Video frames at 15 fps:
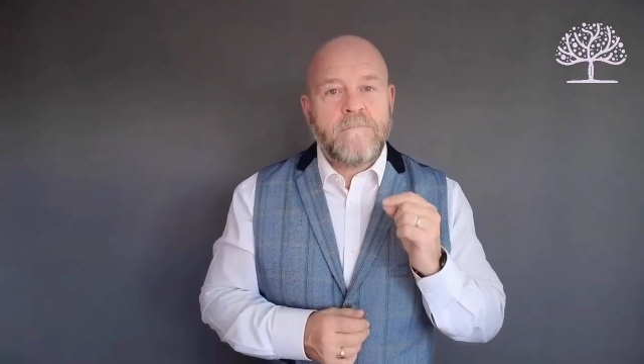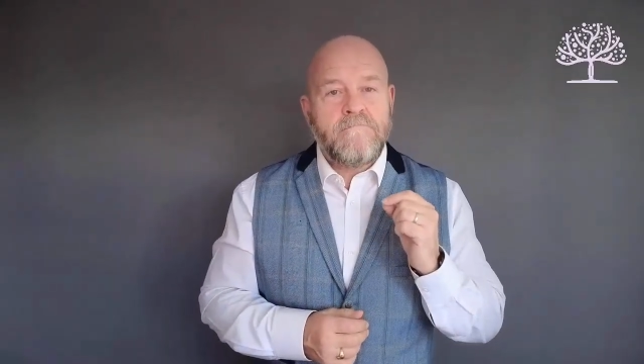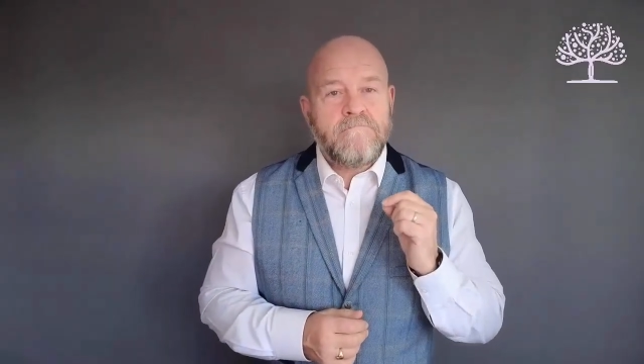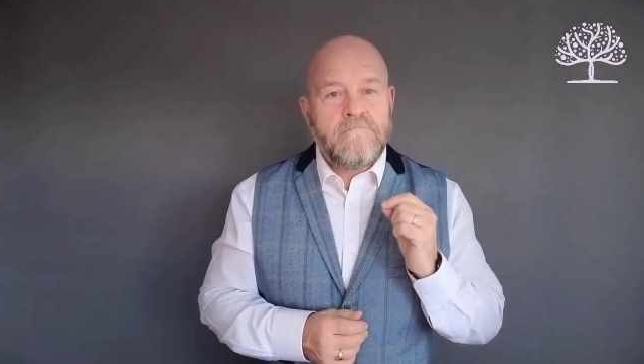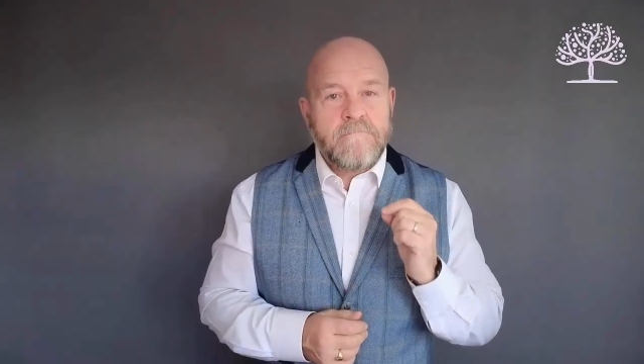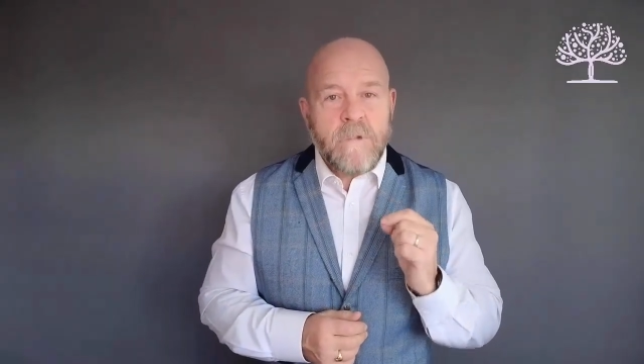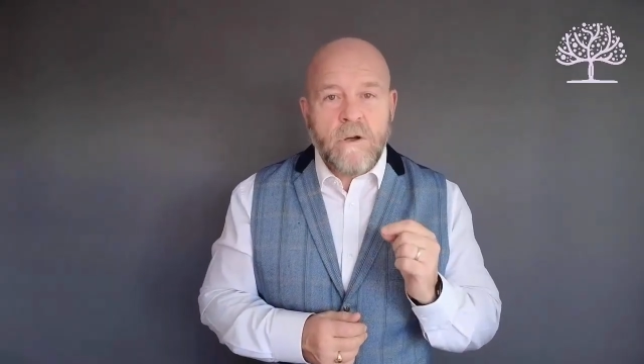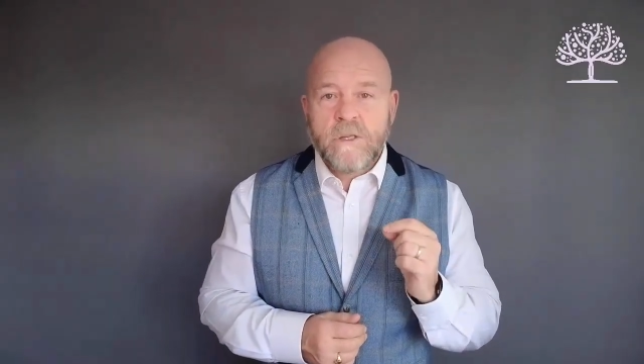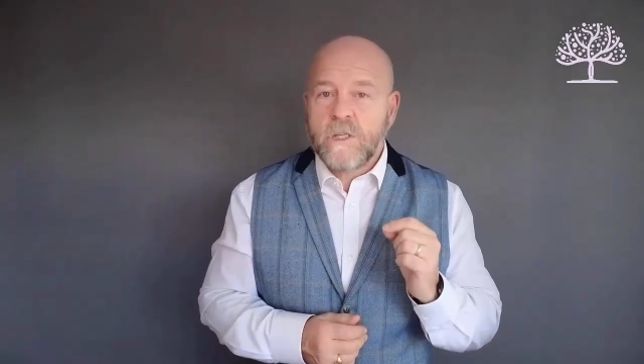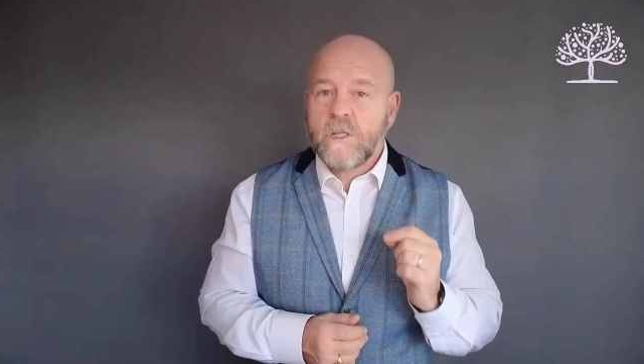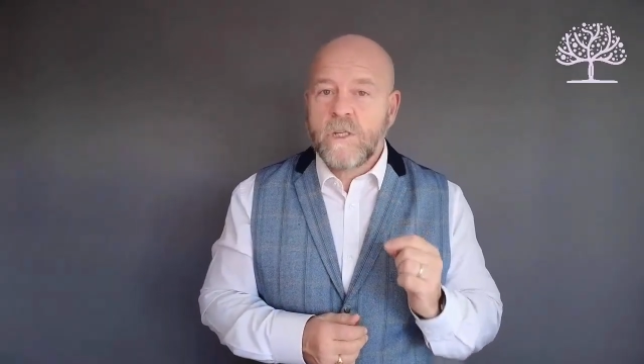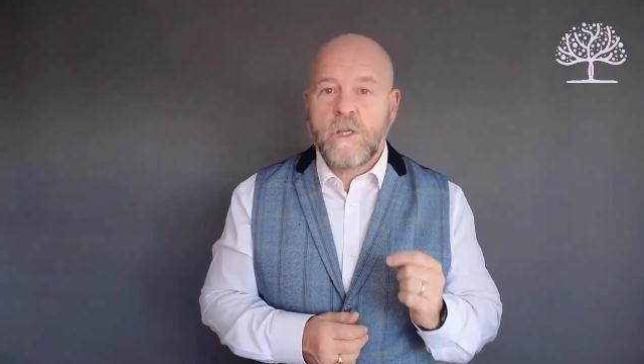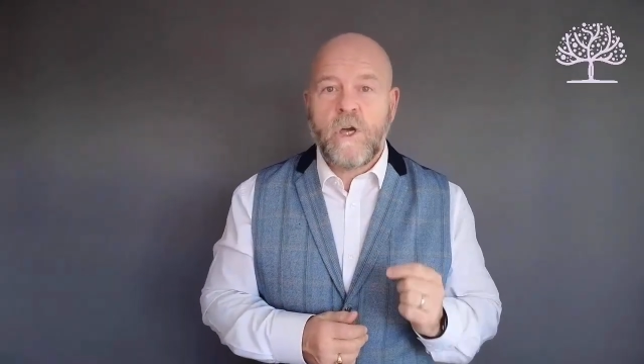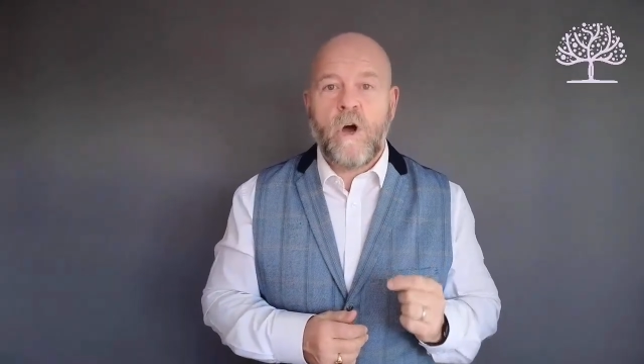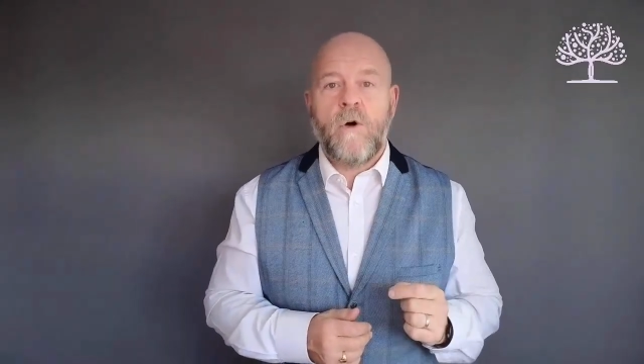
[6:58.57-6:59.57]
must
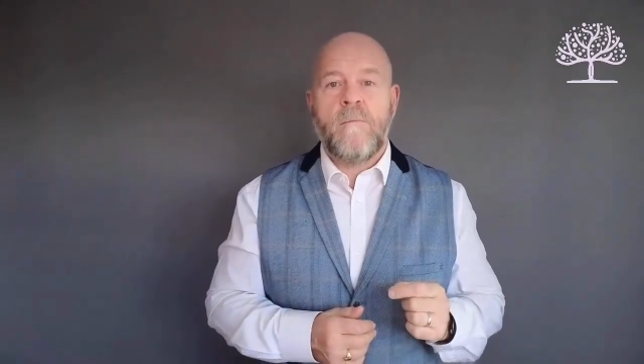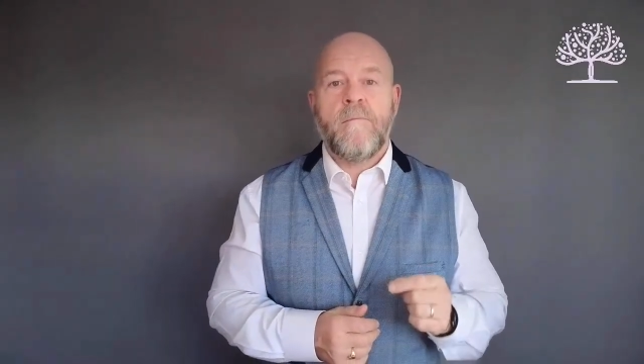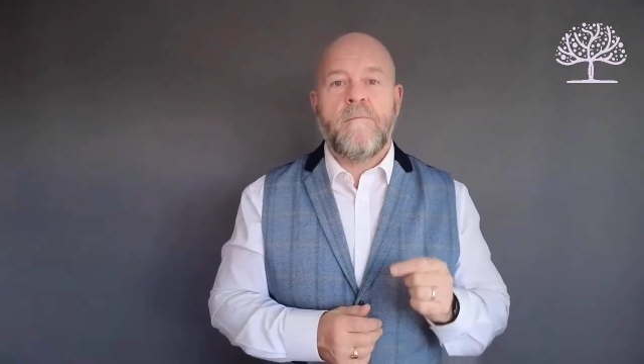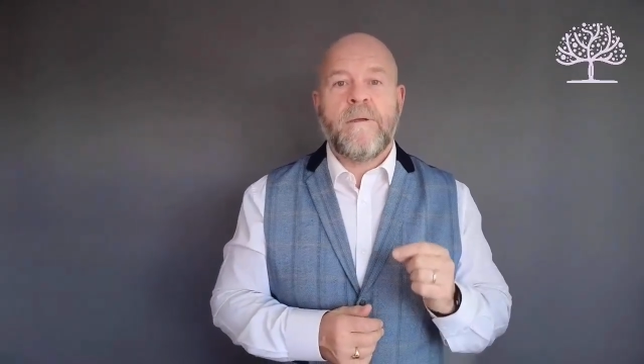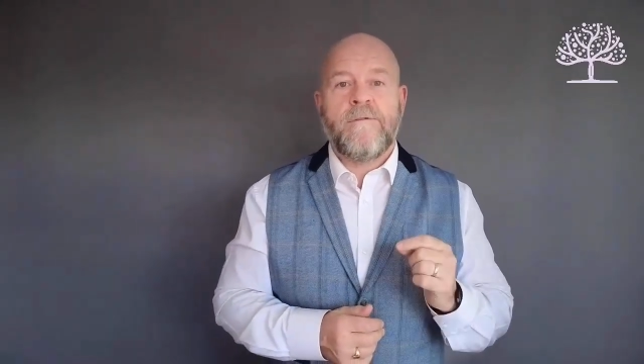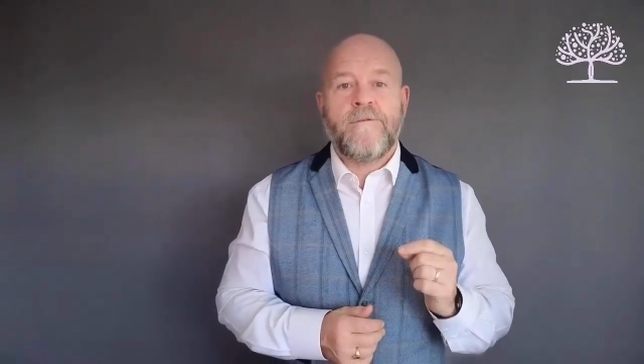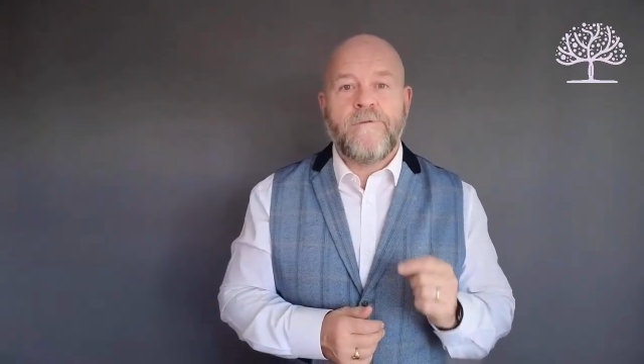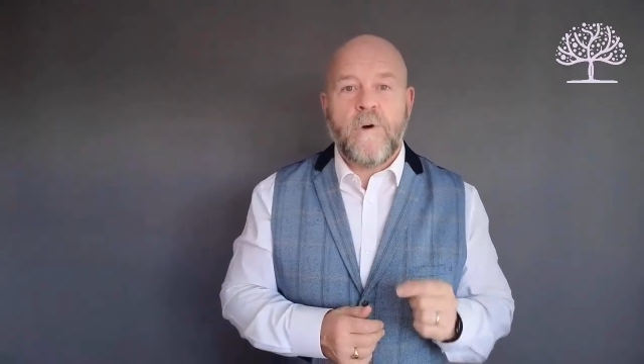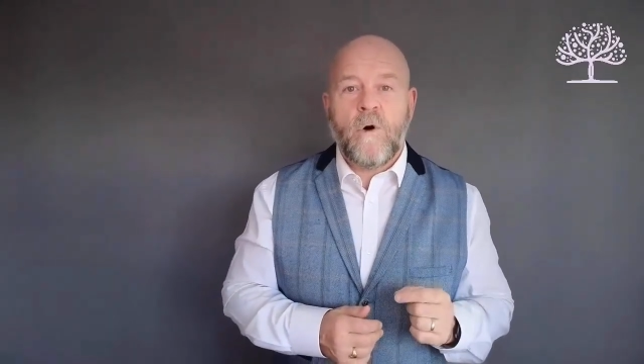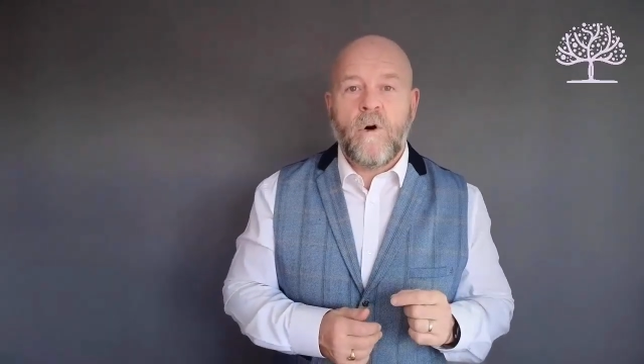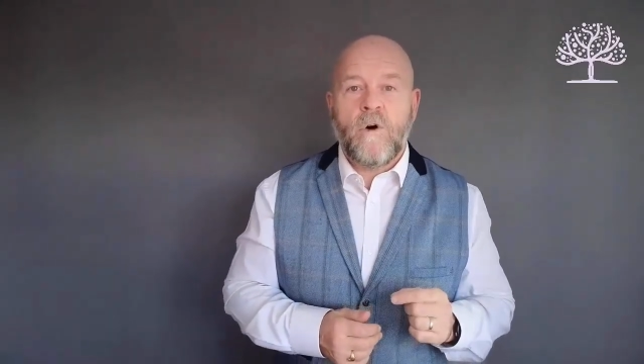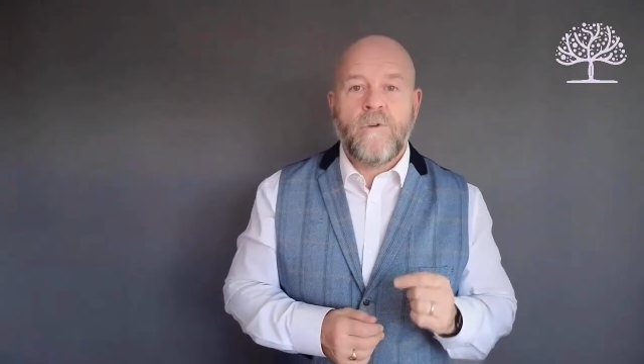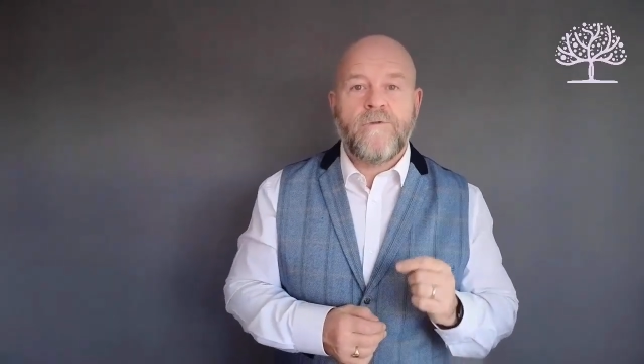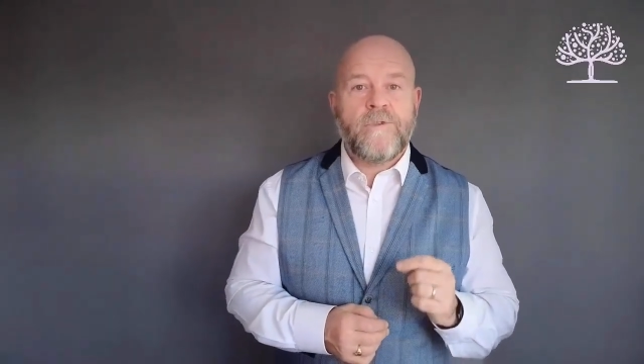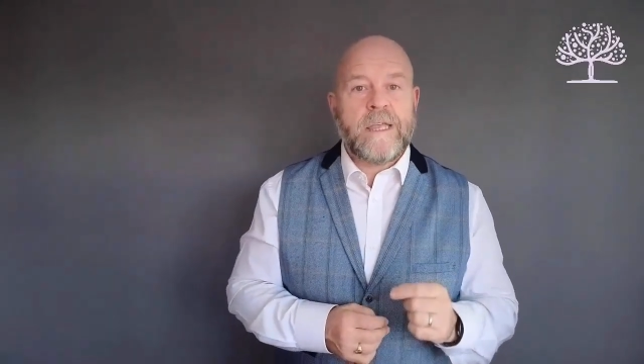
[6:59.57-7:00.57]
come
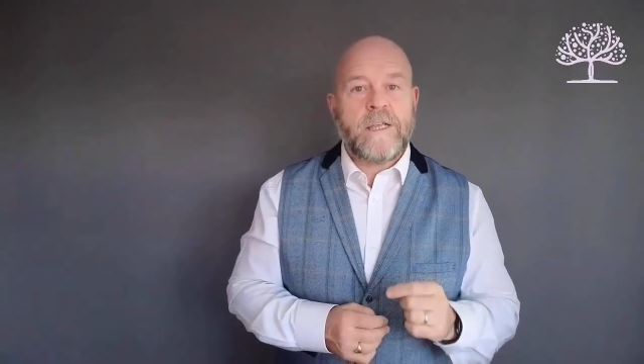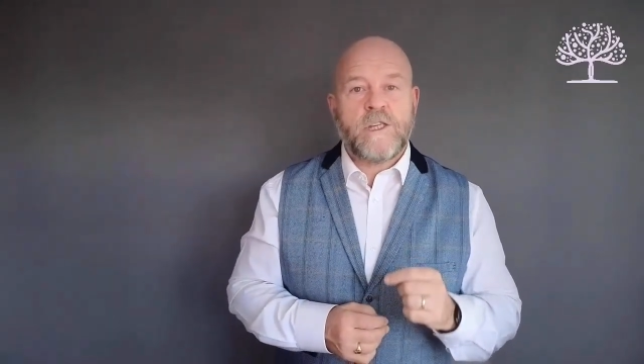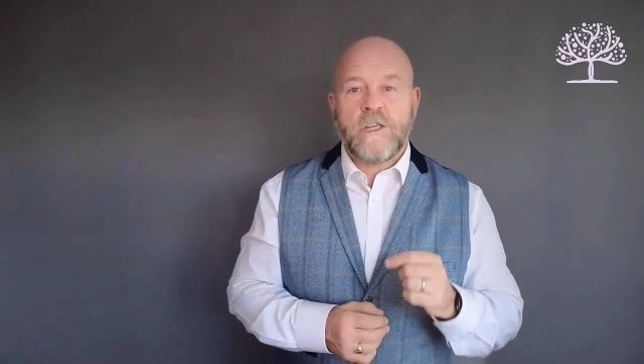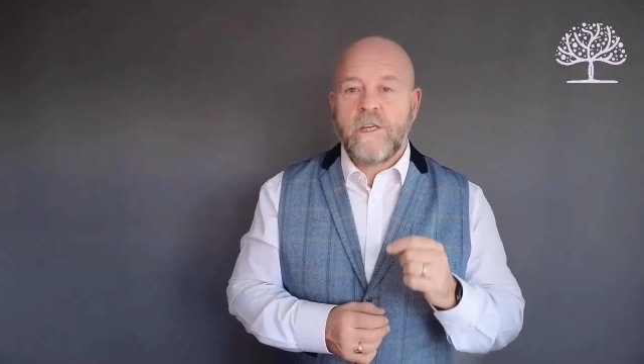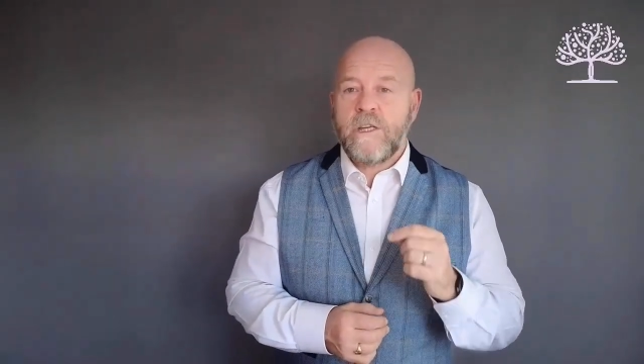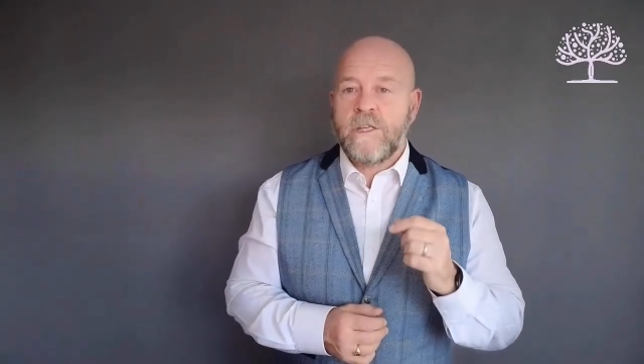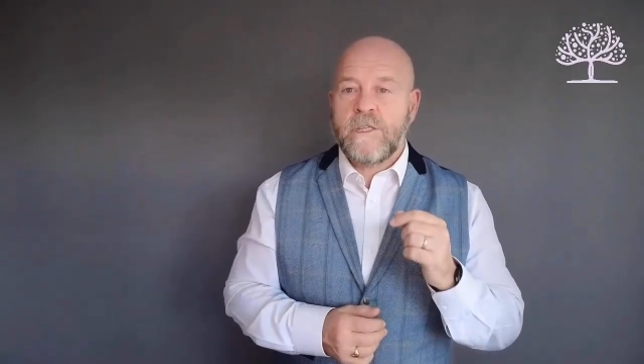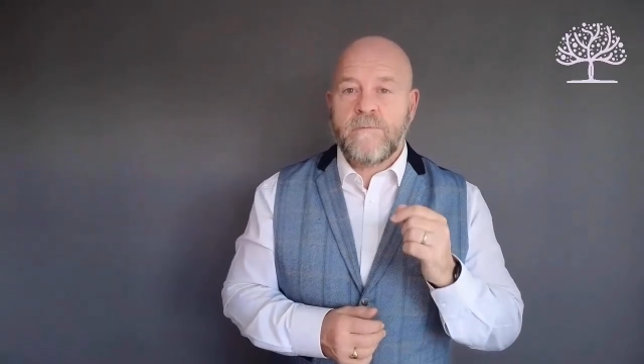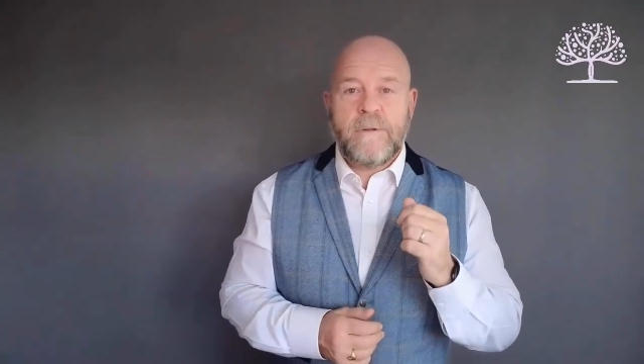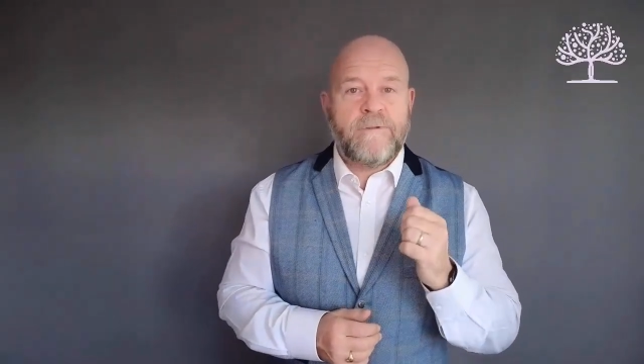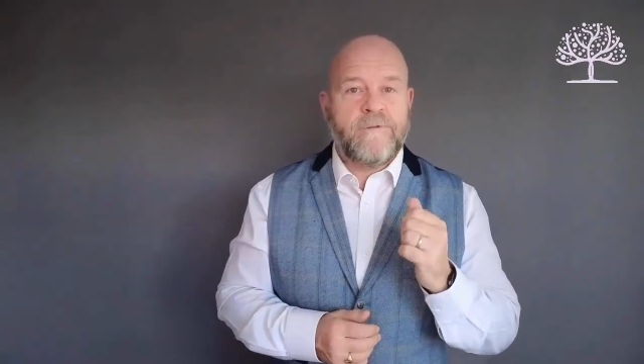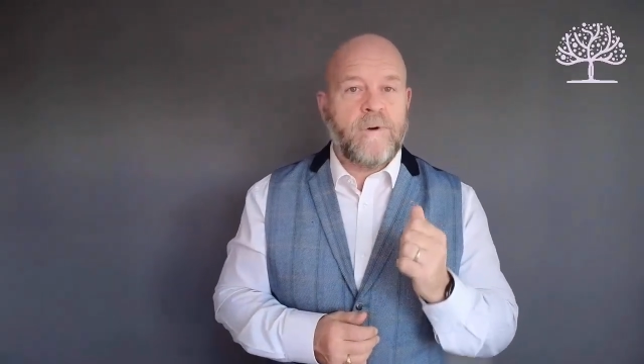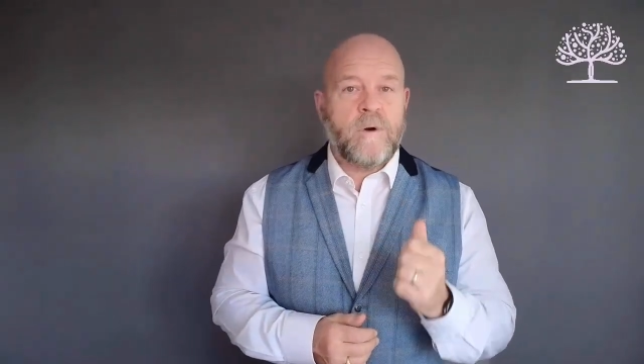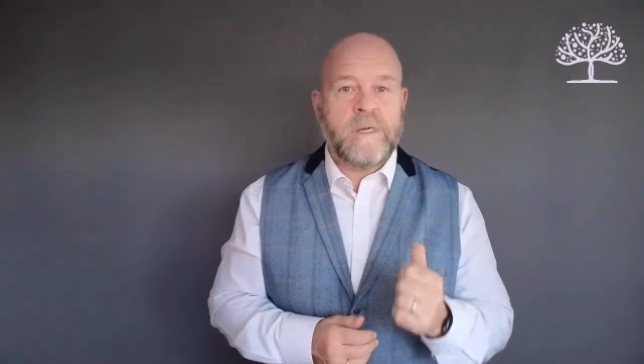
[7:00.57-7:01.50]
before features, before